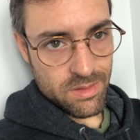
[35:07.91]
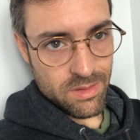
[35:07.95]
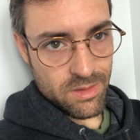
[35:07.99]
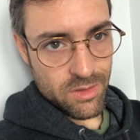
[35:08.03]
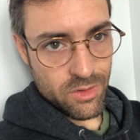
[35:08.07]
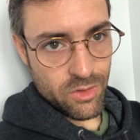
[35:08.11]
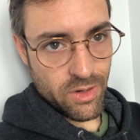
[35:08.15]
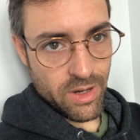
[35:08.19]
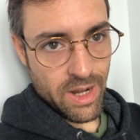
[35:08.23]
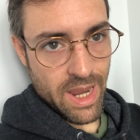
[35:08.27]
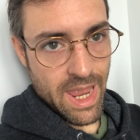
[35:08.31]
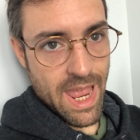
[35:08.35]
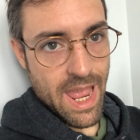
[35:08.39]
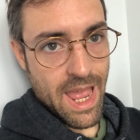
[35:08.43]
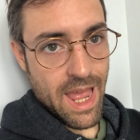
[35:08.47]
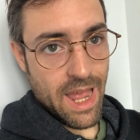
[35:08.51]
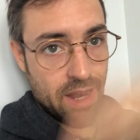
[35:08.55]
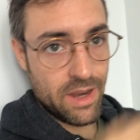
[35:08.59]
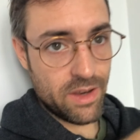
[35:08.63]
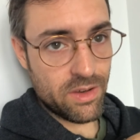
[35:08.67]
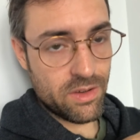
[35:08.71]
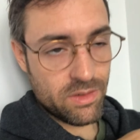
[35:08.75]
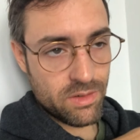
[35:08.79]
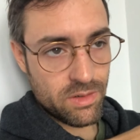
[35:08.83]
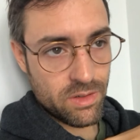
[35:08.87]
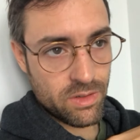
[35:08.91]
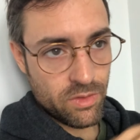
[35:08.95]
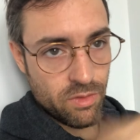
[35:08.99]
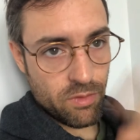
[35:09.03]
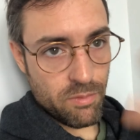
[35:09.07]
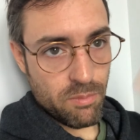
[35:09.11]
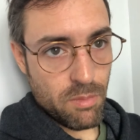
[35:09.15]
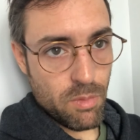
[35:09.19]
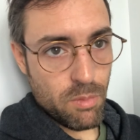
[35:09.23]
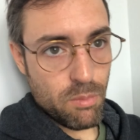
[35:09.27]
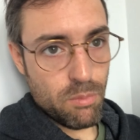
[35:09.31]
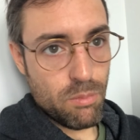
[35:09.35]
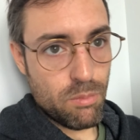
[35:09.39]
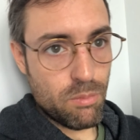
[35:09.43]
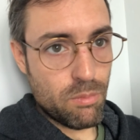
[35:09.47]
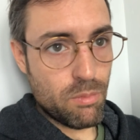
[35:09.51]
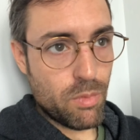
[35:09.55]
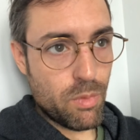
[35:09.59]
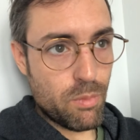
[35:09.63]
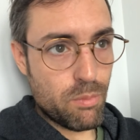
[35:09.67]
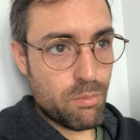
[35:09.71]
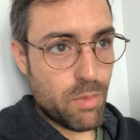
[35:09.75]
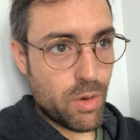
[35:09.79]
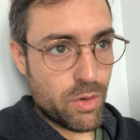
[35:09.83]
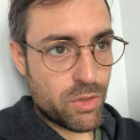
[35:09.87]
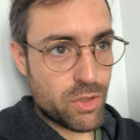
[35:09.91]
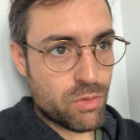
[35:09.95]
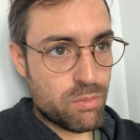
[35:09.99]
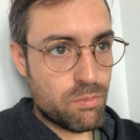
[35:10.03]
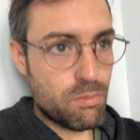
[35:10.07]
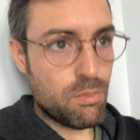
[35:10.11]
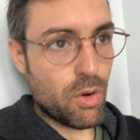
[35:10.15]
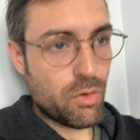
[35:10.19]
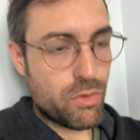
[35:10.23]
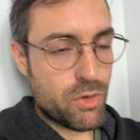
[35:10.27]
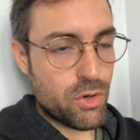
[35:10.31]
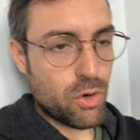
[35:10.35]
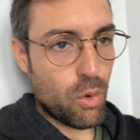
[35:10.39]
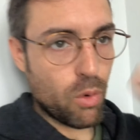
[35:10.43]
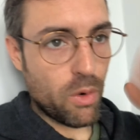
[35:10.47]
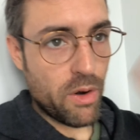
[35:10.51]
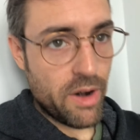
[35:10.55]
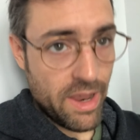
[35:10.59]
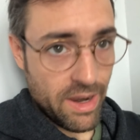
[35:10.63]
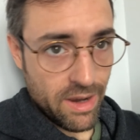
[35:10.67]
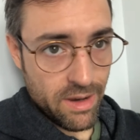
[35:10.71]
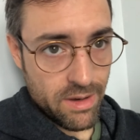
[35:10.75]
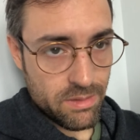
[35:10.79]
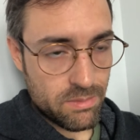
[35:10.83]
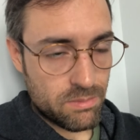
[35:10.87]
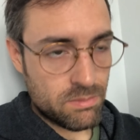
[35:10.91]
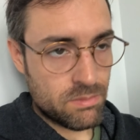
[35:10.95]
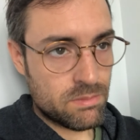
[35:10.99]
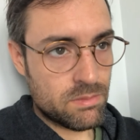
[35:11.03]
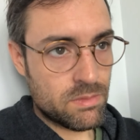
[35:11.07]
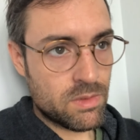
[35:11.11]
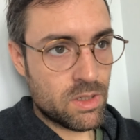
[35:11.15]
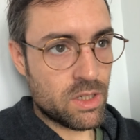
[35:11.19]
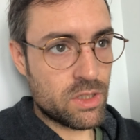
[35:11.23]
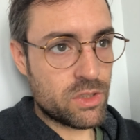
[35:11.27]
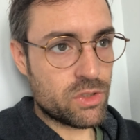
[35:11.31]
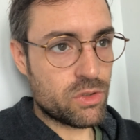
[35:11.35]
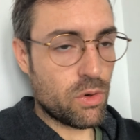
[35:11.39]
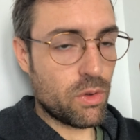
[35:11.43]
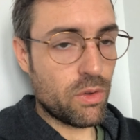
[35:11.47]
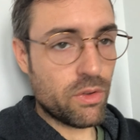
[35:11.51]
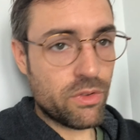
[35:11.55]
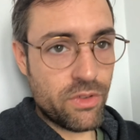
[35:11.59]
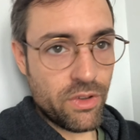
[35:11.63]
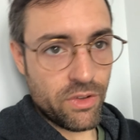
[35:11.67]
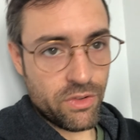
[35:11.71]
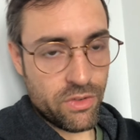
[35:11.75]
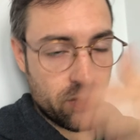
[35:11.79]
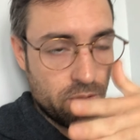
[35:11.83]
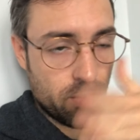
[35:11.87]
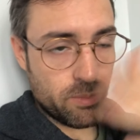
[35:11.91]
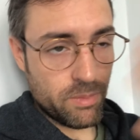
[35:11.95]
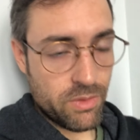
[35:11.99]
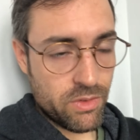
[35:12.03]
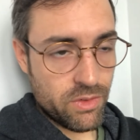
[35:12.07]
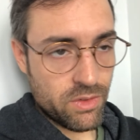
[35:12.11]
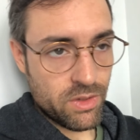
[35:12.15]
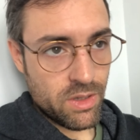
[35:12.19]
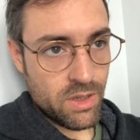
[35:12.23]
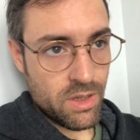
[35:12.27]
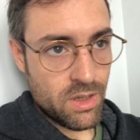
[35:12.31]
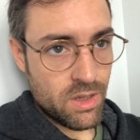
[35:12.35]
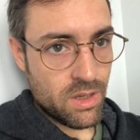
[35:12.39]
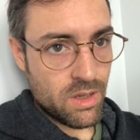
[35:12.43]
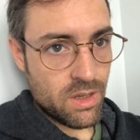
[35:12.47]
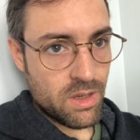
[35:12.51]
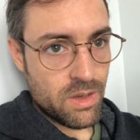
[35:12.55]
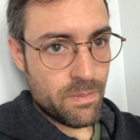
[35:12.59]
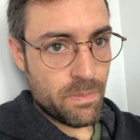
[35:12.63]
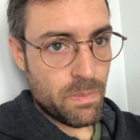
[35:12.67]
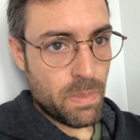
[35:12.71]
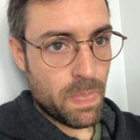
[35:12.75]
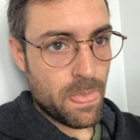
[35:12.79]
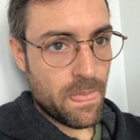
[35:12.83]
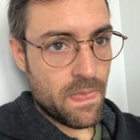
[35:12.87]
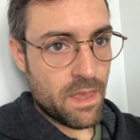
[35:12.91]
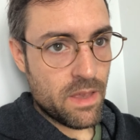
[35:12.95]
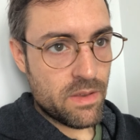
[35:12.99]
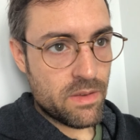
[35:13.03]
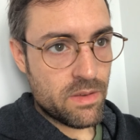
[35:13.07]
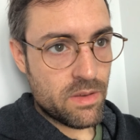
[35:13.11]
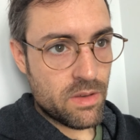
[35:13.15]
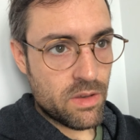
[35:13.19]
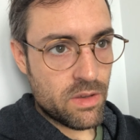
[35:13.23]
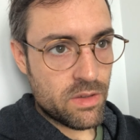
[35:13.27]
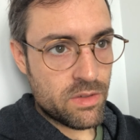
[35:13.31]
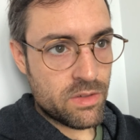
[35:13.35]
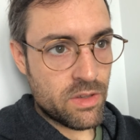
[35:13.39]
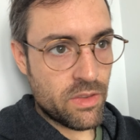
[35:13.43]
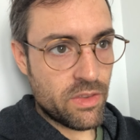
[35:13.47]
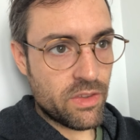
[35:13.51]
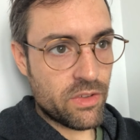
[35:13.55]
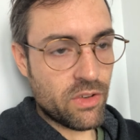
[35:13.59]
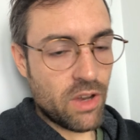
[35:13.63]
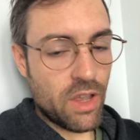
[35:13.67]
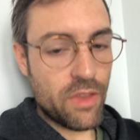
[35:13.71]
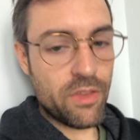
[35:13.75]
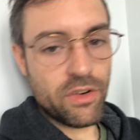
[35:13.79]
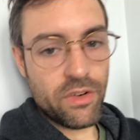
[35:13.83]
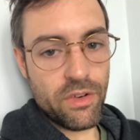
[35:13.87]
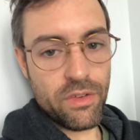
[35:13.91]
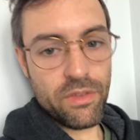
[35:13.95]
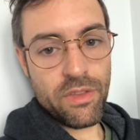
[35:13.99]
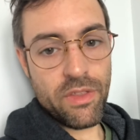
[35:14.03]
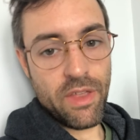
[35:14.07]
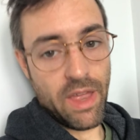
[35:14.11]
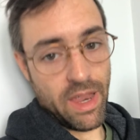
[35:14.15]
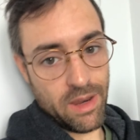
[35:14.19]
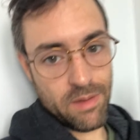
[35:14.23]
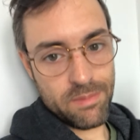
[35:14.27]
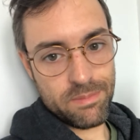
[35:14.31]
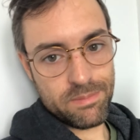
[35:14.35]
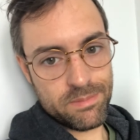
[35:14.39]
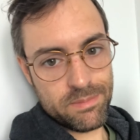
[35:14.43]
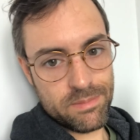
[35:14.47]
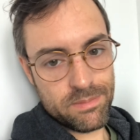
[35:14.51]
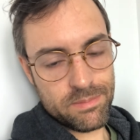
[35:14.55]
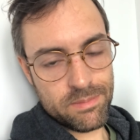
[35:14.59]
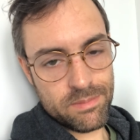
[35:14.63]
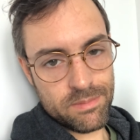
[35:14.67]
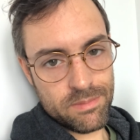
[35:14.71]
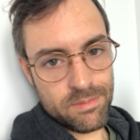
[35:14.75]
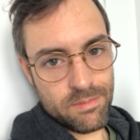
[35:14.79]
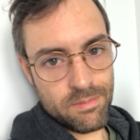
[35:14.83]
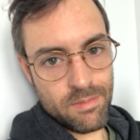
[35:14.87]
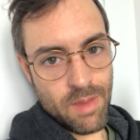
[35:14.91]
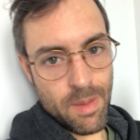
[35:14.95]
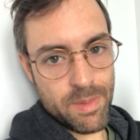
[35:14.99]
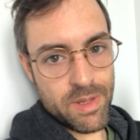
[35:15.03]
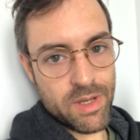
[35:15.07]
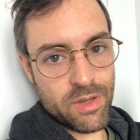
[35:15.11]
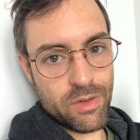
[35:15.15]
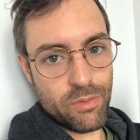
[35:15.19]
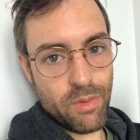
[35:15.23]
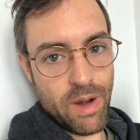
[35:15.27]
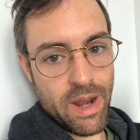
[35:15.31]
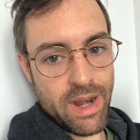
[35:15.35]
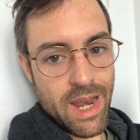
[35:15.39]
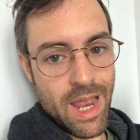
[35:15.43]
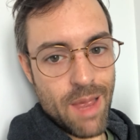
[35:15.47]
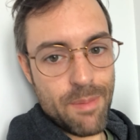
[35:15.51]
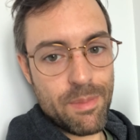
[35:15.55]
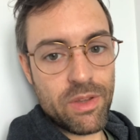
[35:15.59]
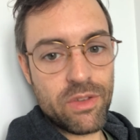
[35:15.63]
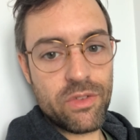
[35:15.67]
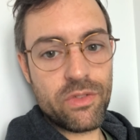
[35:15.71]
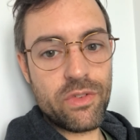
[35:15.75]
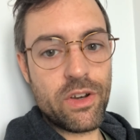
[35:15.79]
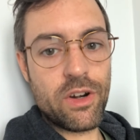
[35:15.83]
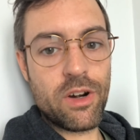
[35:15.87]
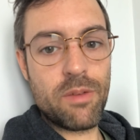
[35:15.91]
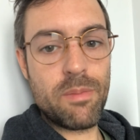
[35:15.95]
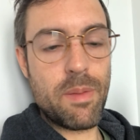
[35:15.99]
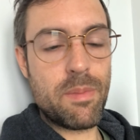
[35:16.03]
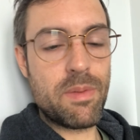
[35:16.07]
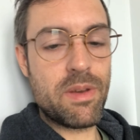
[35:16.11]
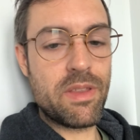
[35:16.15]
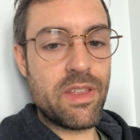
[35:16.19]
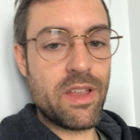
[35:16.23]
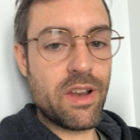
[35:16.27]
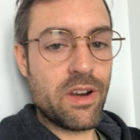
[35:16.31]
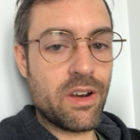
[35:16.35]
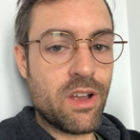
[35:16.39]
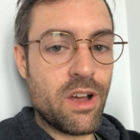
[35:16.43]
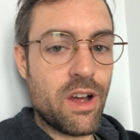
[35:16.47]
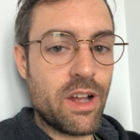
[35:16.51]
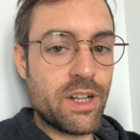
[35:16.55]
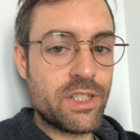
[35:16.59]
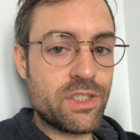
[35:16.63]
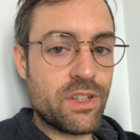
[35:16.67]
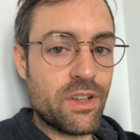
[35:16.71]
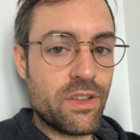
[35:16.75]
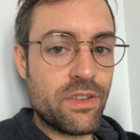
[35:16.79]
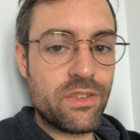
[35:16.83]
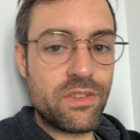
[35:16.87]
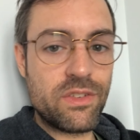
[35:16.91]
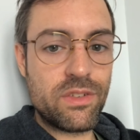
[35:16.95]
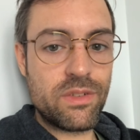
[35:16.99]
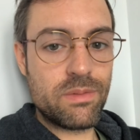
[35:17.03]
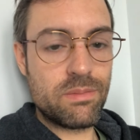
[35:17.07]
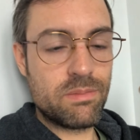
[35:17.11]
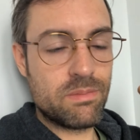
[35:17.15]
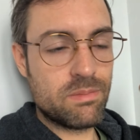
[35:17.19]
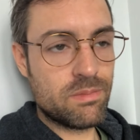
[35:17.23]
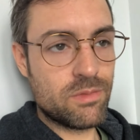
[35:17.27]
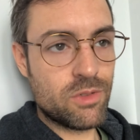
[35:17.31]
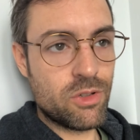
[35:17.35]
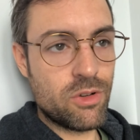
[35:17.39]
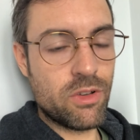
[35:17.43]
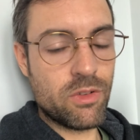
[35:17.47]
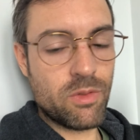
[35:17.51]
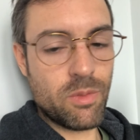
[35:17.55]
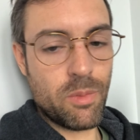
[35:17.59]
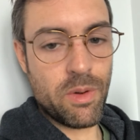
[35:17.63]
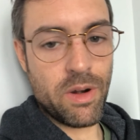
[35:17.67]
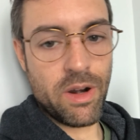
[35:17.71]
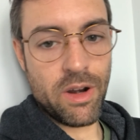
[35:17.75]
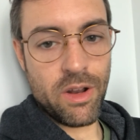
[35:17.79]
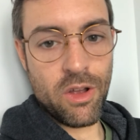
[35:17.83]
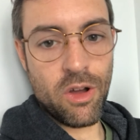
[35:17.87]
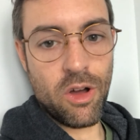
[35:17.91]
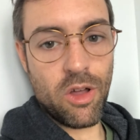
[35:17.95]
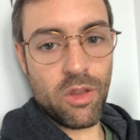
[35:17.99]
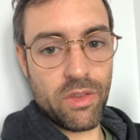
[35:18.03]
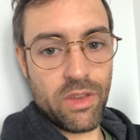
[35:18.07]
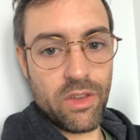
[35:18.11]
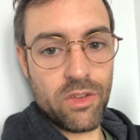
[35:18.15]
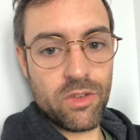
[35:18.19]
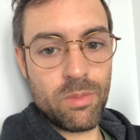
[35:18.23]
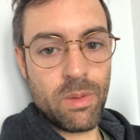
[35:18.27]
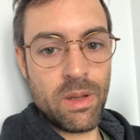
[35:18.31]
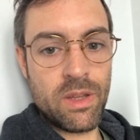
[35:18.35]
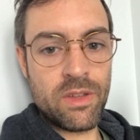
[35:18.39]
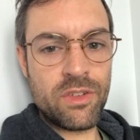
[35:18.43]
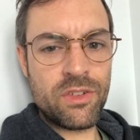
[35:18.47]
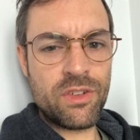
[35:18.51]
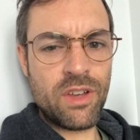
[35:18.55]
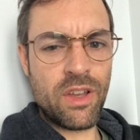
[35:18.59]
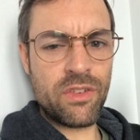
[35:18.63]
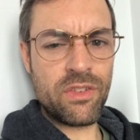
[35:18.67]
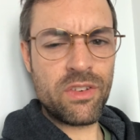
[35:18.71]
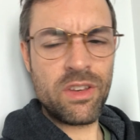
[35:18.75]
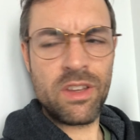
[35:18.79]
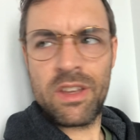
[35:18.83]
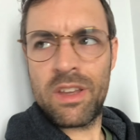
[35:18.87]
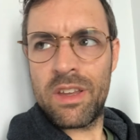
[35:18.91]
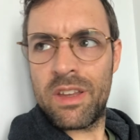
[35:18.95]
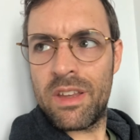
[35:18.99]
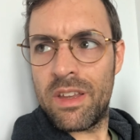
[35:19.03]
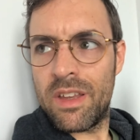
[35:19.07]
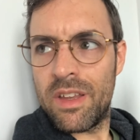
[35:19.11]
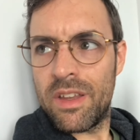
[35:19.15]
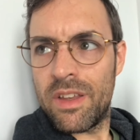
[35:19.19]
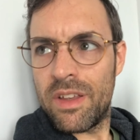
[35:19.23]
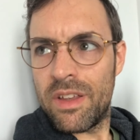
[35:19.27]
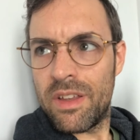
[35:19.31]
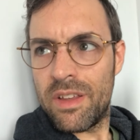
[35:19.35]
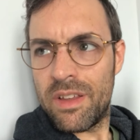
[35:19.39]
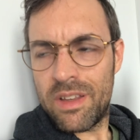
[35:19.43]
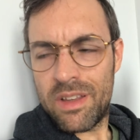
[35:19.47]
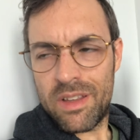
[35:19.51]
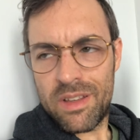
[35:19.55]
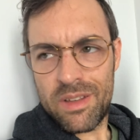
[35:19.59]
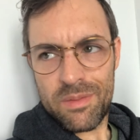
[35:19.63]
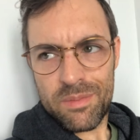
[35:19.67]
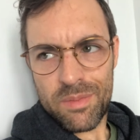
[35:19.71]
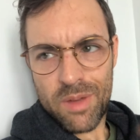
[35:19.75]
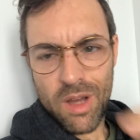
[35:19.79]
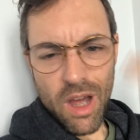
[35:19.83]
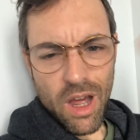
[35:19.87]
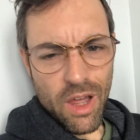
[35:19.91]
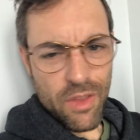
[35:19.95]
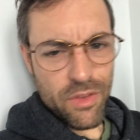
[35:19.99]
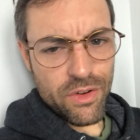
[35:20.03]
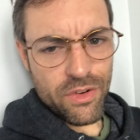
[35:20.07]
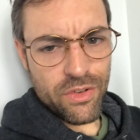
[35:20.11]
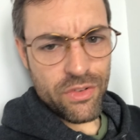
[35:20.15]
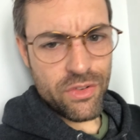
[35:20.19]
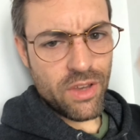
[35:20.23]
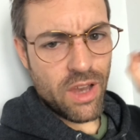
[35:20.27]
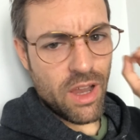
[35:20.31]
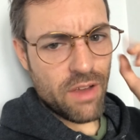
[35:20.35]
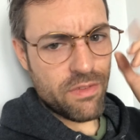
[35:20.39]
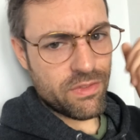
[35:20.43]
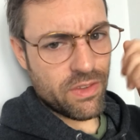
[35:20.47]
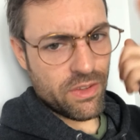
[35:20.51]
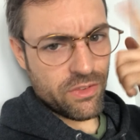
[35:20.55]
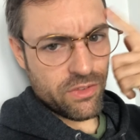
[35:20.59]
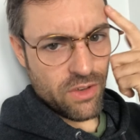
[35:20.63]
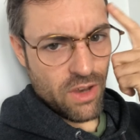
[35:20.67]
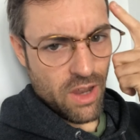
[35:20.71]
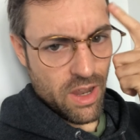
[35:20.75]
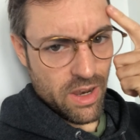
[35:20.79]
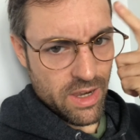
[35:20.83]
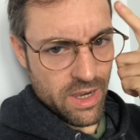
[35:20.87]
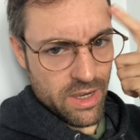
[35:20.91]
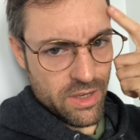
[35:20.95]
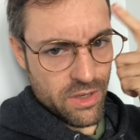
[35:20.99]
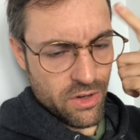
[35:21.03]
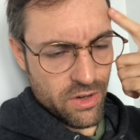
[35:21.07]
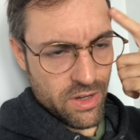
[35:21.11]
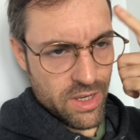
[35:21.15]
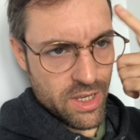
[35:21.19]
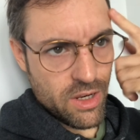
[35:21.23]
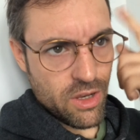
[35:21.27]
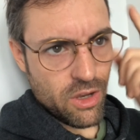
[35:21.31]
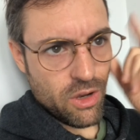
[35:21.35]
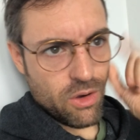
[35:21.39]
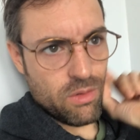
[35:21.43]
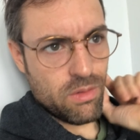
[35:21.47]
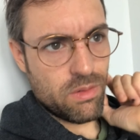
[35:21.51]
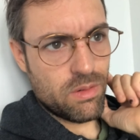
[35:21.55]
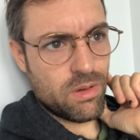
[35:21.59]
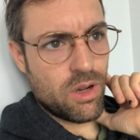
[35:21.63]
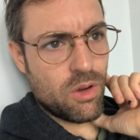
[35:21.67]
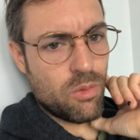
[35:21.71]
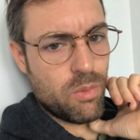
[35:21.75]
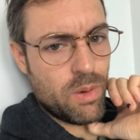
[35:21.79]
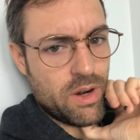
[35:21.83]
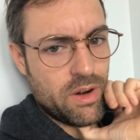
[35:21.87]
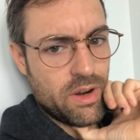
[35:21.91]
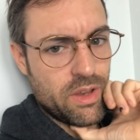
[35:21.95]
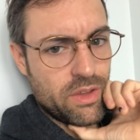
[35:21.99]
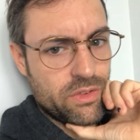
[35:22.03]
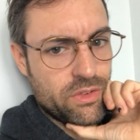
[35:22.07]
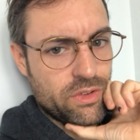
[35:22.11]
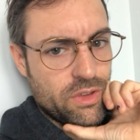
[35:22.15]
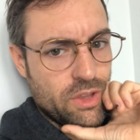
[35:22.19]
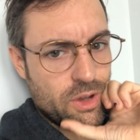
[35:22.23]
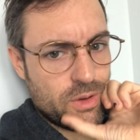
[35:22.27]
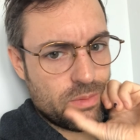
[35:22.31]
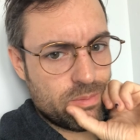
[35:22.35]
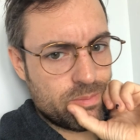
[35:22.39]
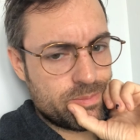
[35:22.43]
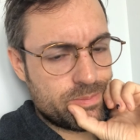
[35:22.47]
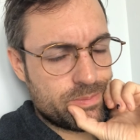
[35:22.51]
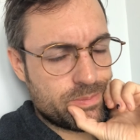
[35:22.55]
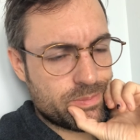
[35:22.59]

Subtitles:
your hand, because of motoric control systems, to this other thing. Maybe to the right hemisphere, maybe to the unconscious. Who knows what we're going to call this? But it's just other stuff that's not in your ego awareness, though.